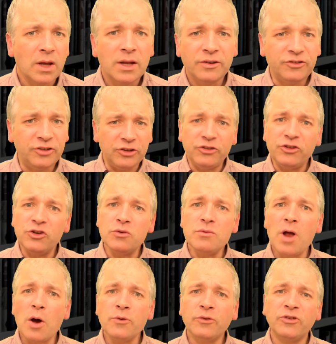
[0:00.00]
Did you
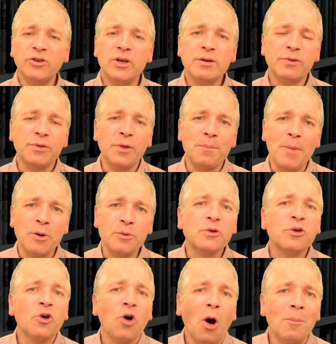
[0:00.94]
notice the
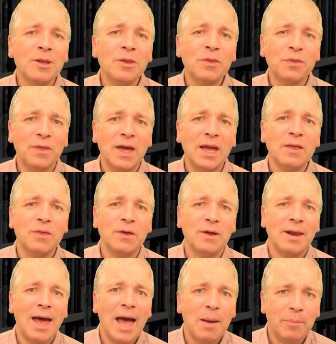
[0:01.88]
most common thing
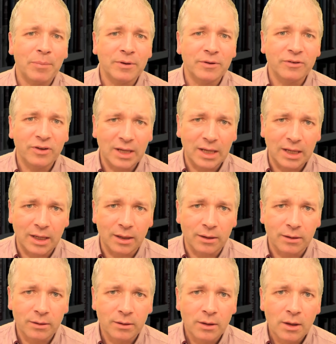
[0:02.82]
that happened here?
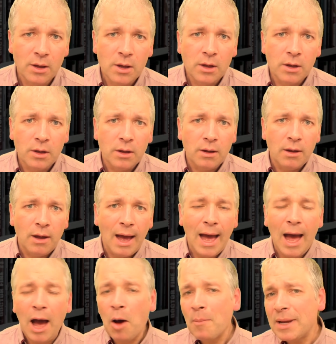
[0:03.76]

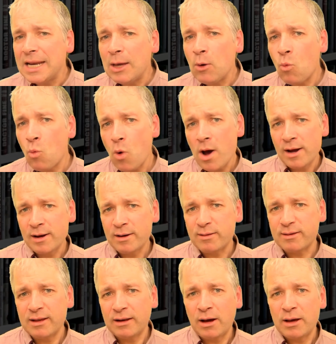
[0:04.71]
How many words
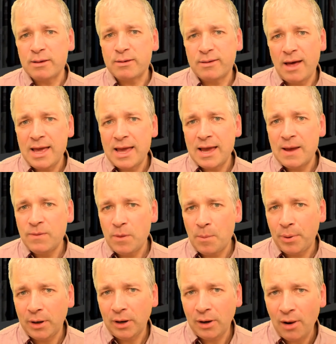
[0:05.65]
did I say in the
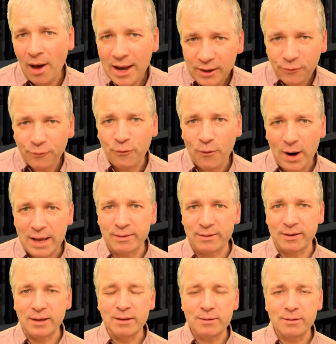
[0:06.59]
polite
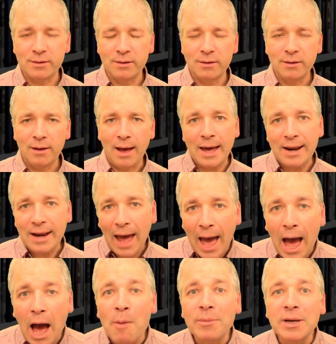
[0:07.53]
phrases? And
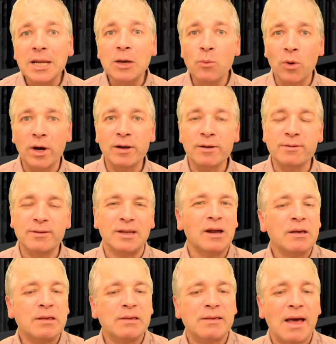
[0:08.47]
how many words did
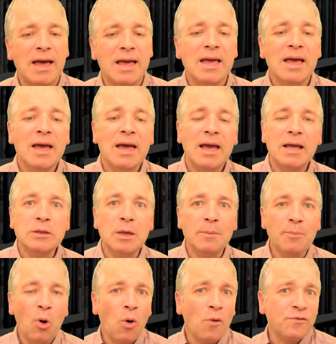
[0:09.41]
I say in the
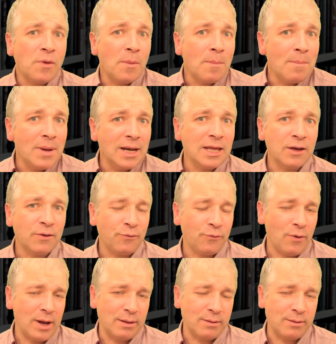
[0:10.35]
more familiar
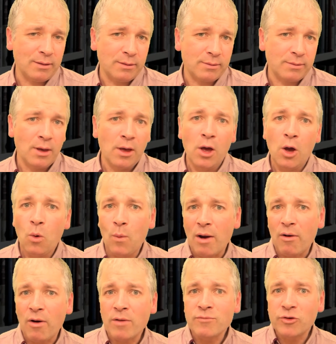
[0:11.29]
phrases
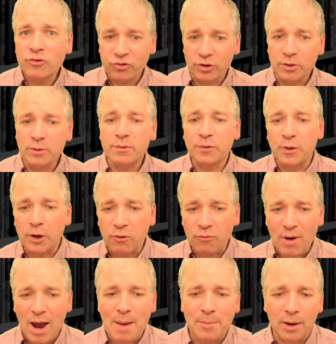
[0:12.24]
where I reduced the
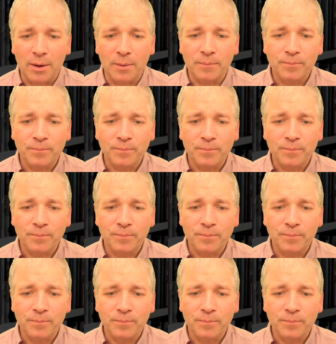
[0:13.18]
grammar?